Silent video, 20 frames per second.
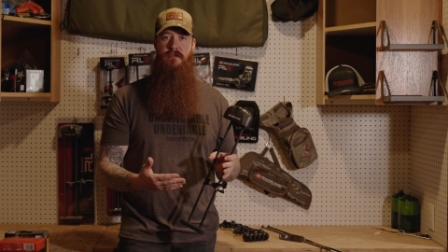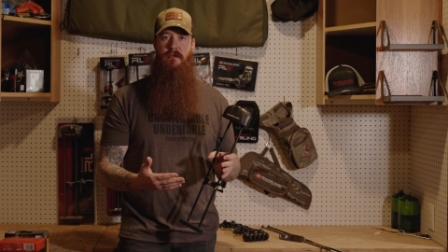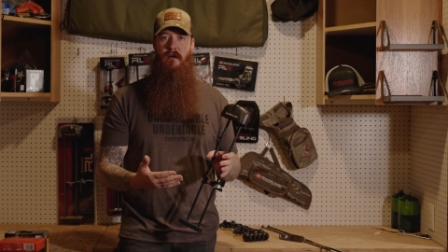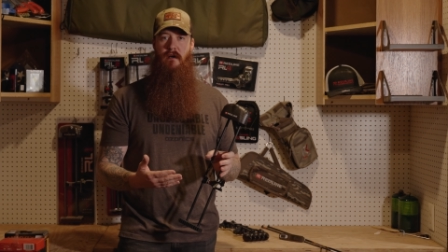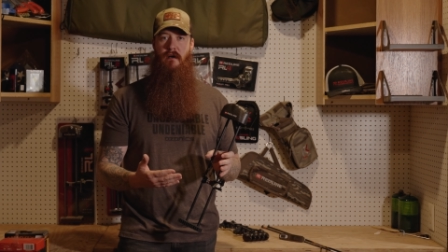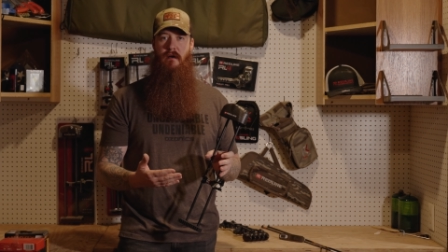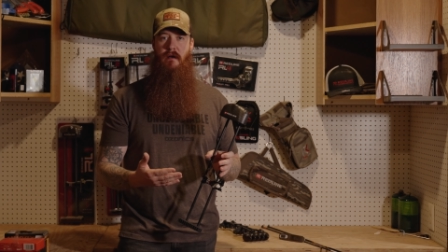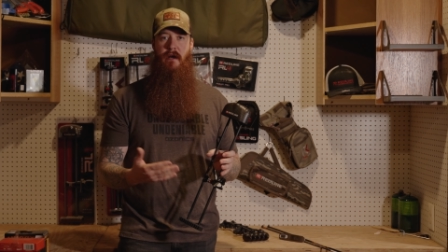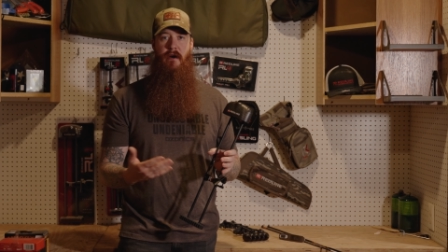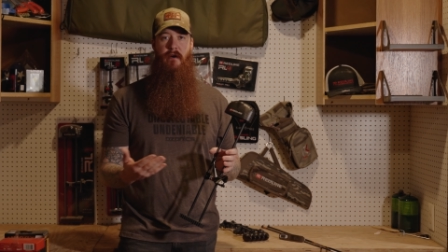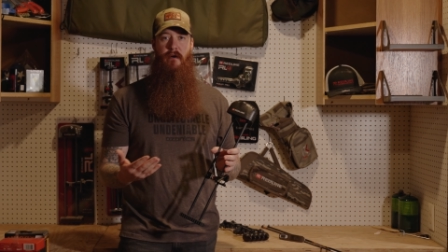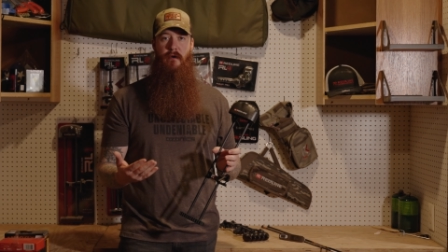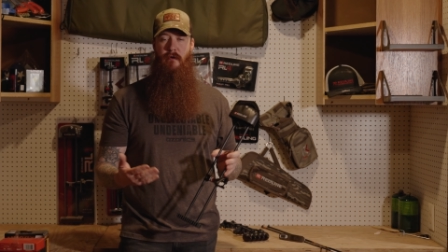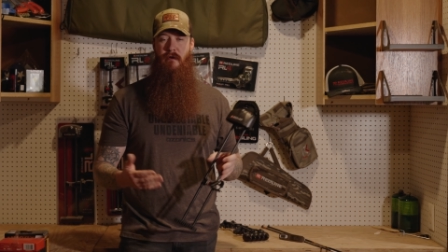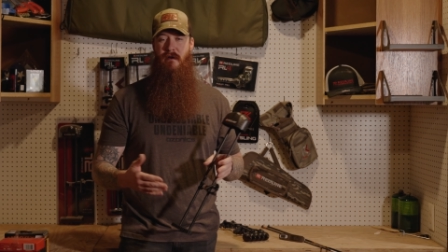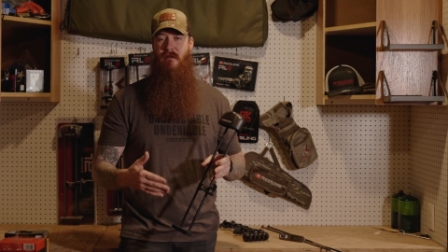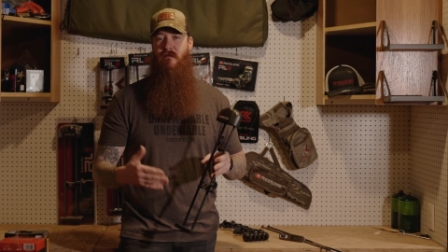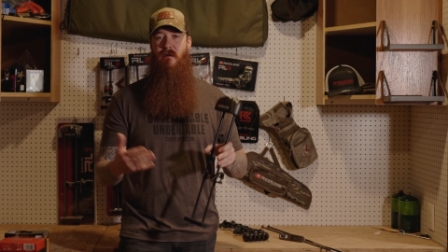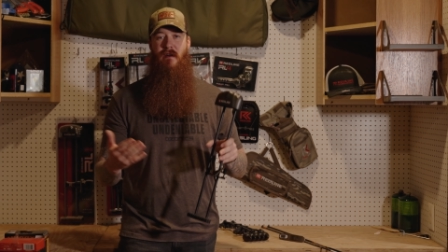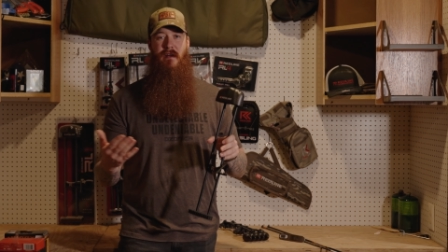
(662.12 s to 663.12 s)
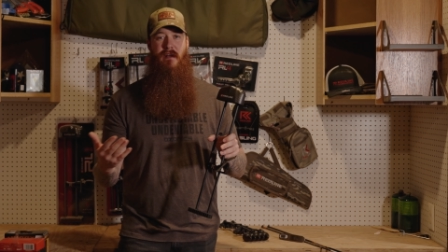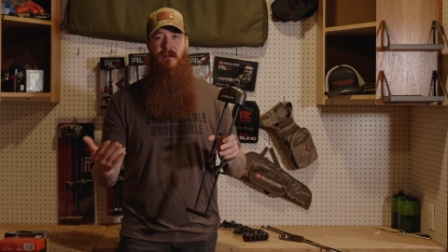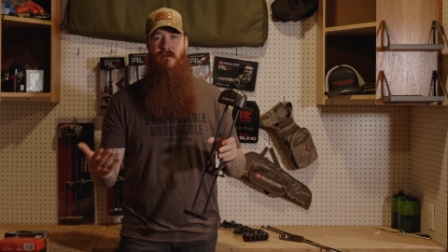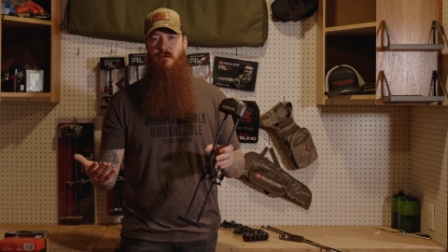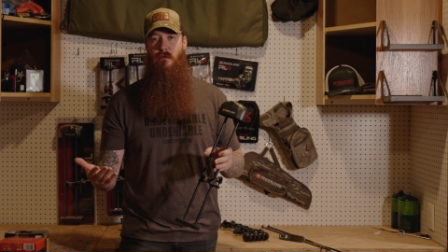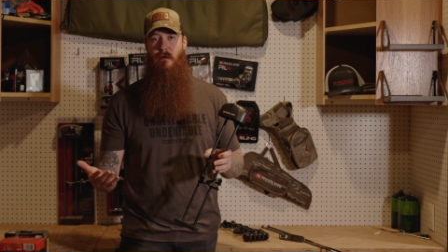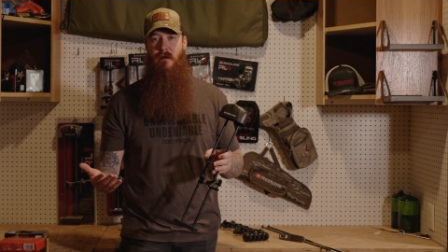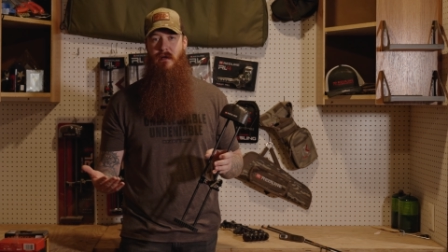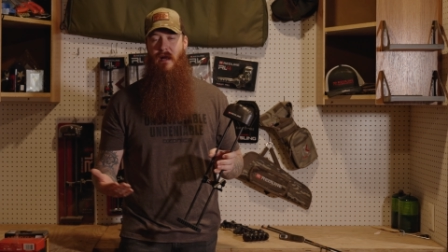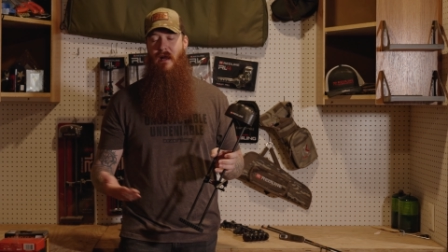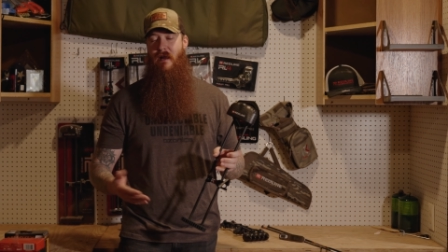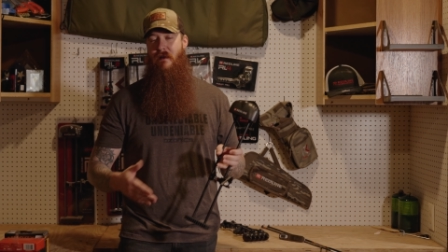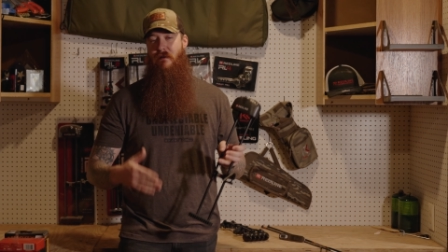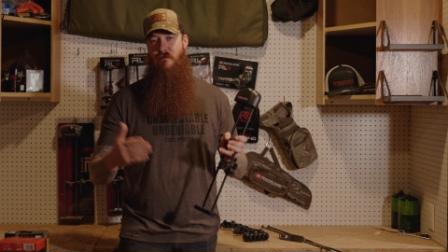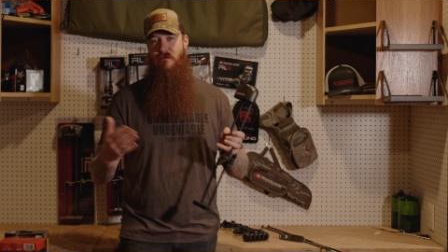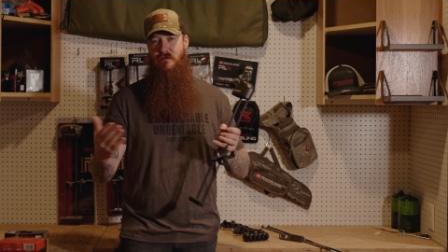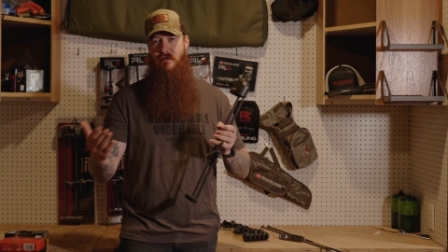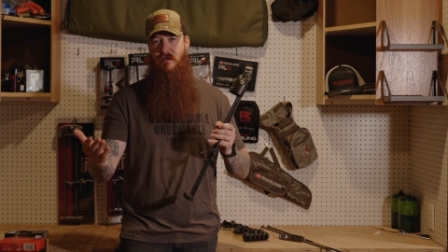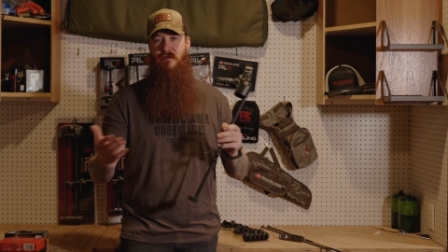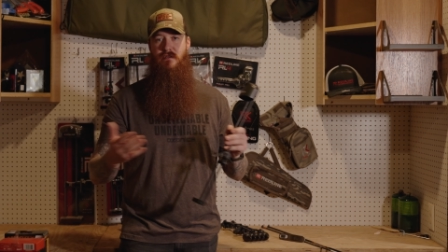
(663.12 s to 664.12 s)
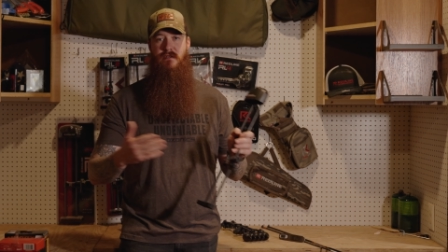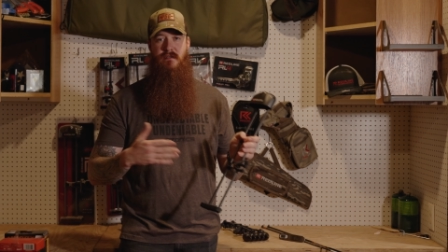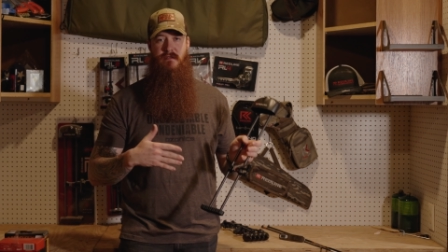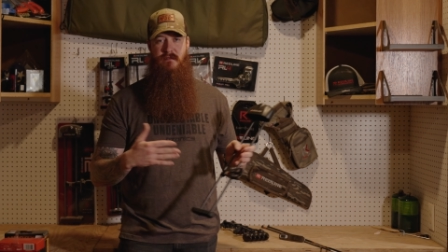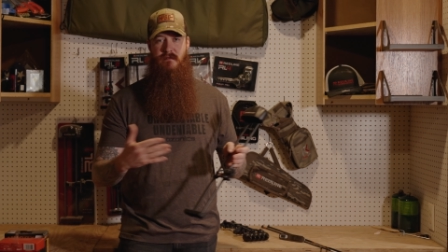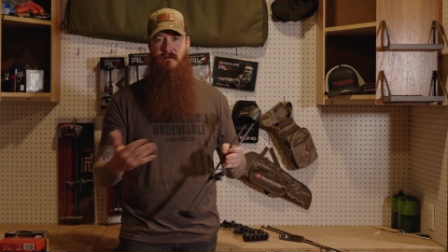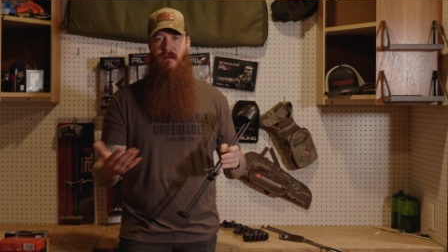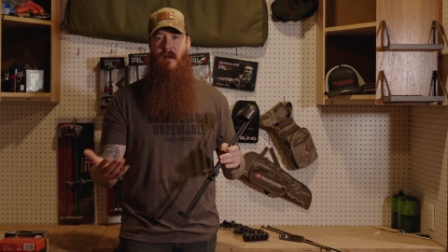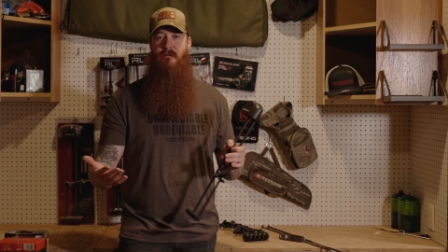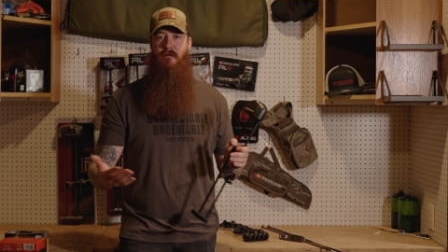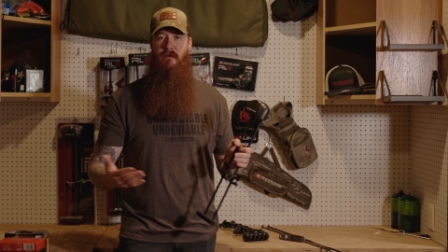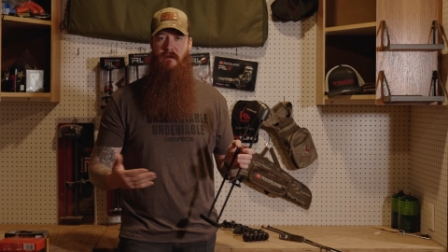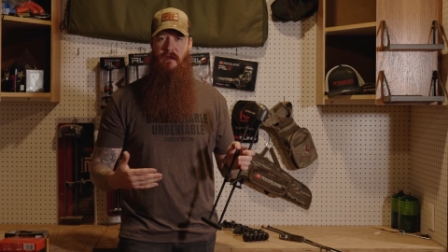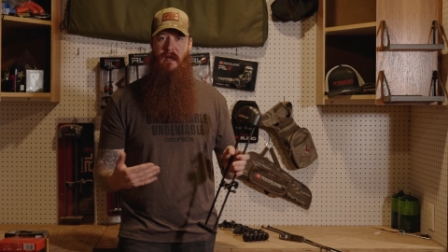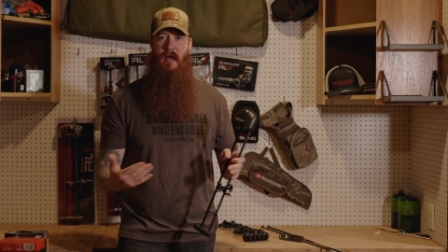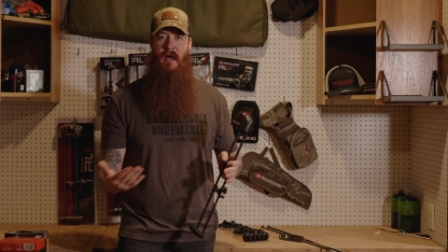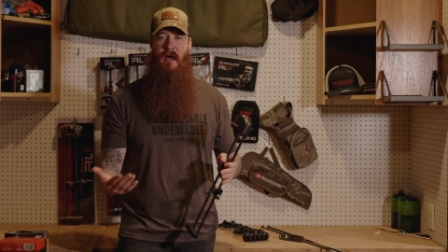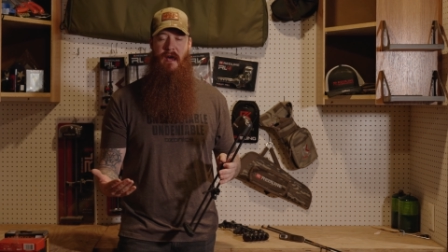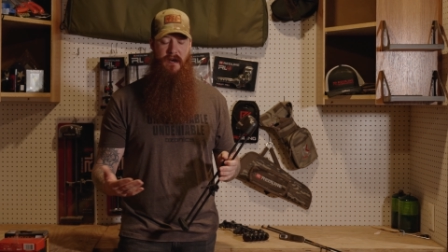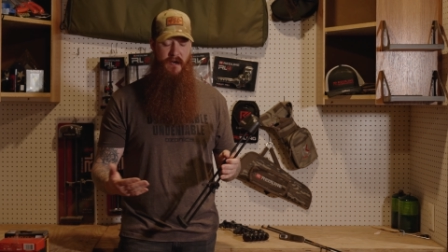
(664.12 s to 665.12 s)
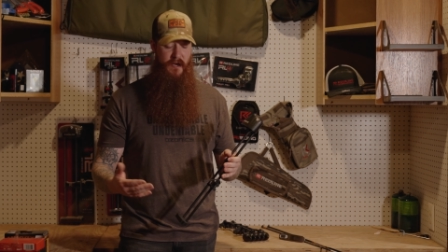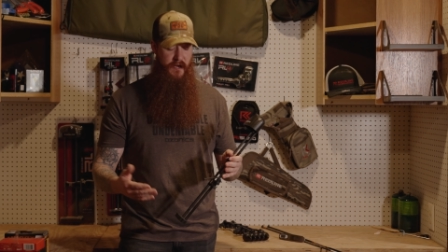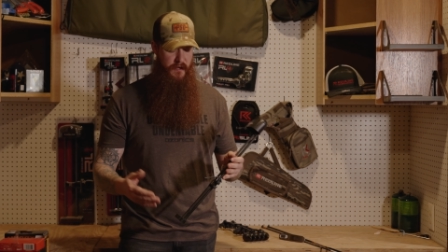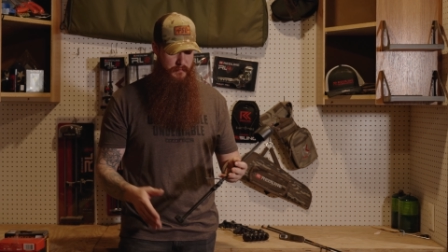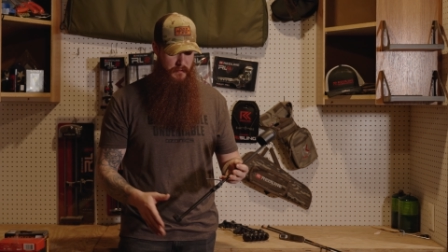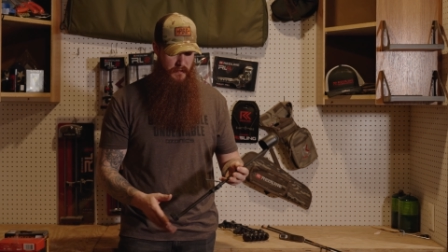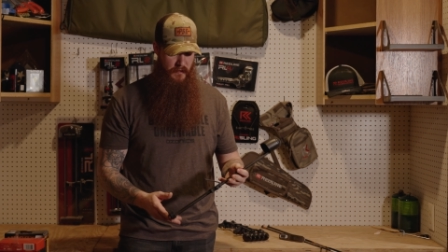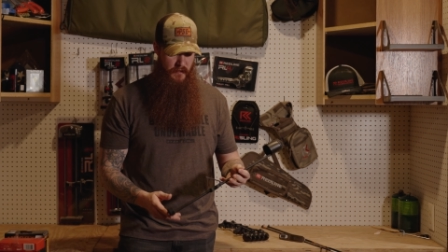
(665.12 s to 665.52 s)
arrow, or even like a 29. Those inches definitely add up.